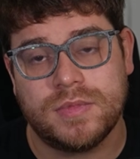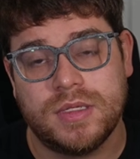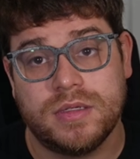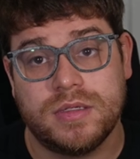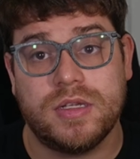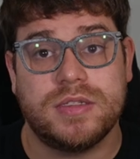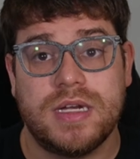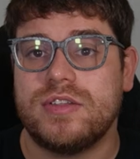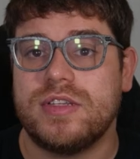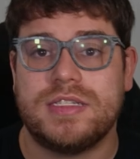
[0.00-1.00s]
So it's
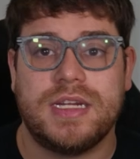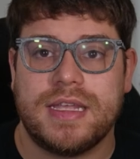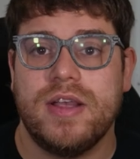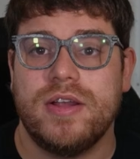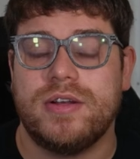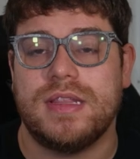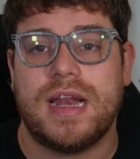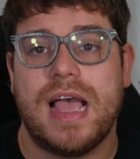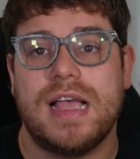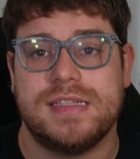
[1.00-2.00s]
not just a character that
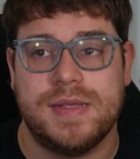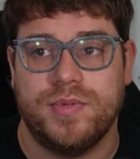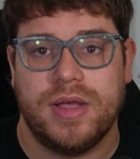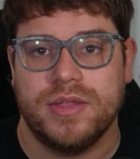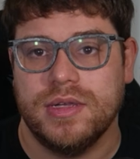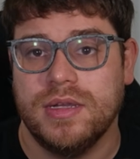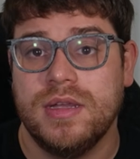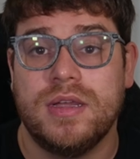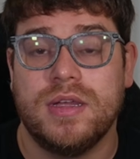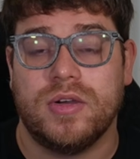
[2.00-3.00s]
has a brother
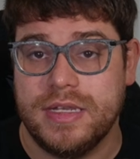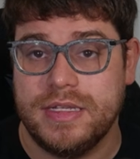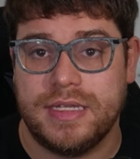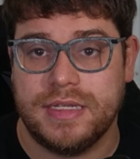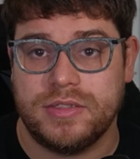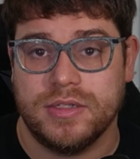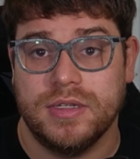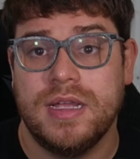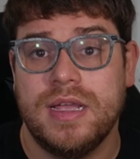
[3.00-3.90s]
or a sister.